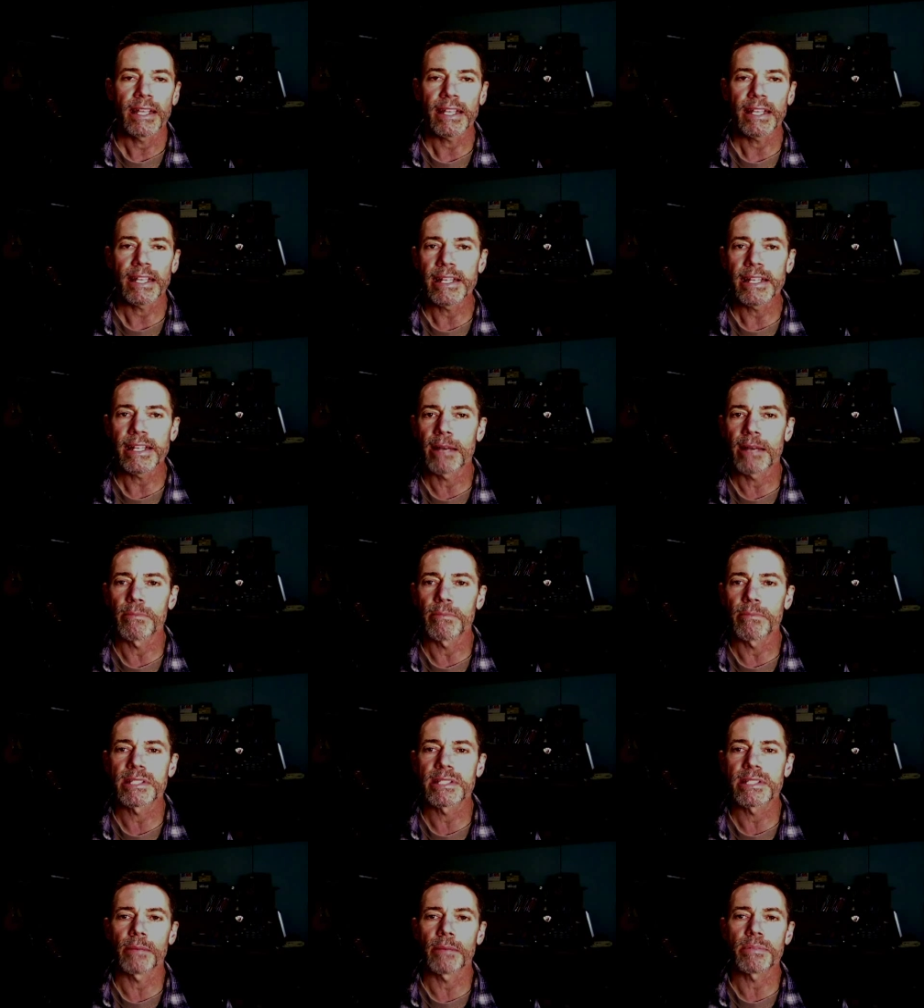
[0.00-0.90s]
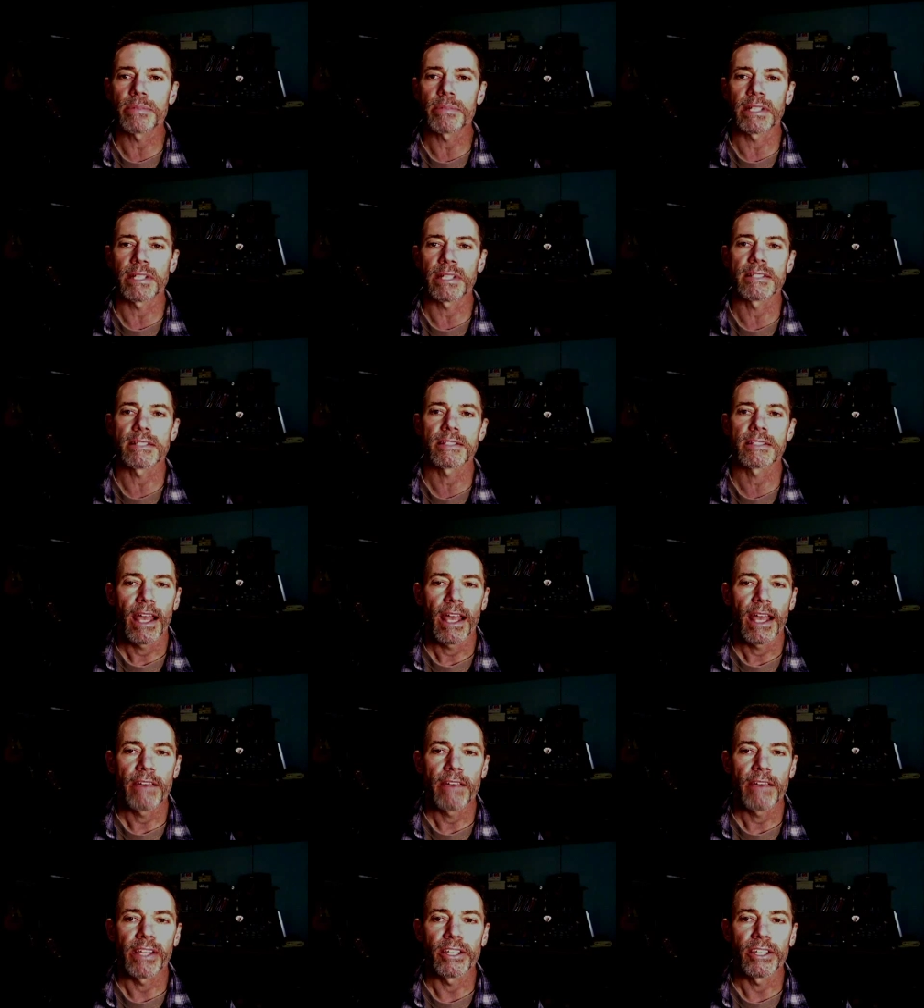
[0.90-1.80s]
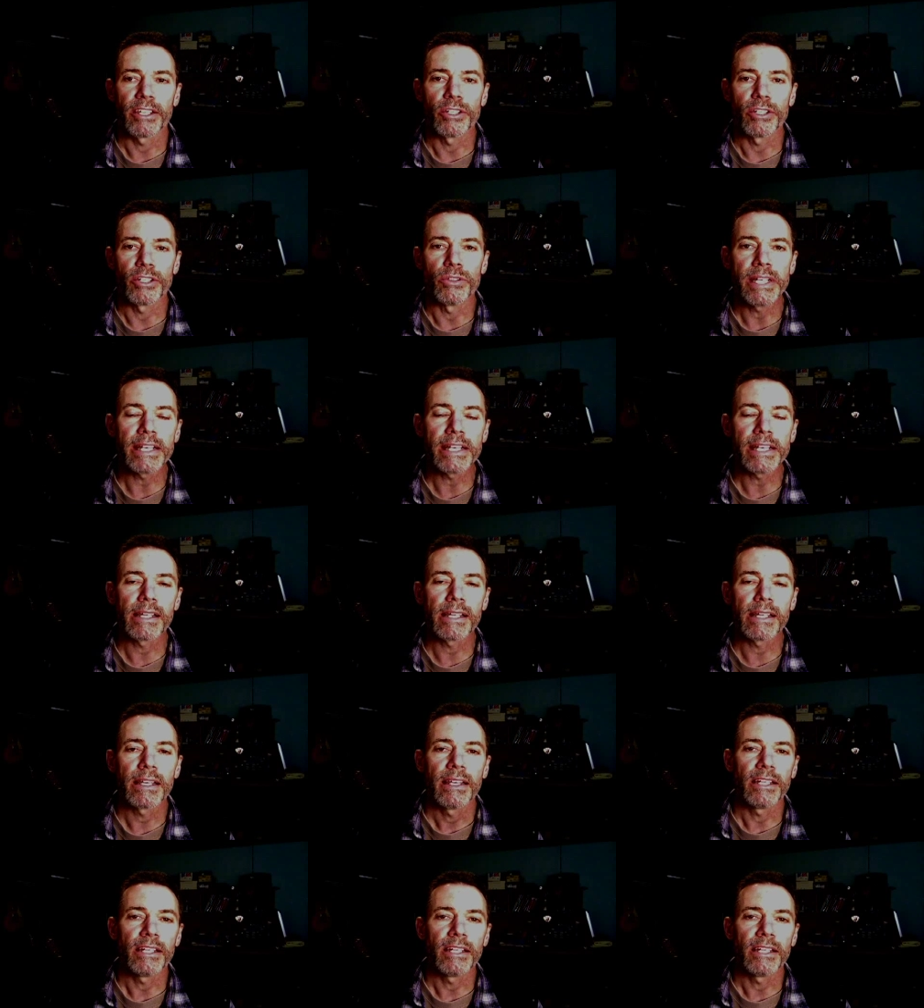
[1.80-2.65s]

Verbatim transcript: EM substance, having a unique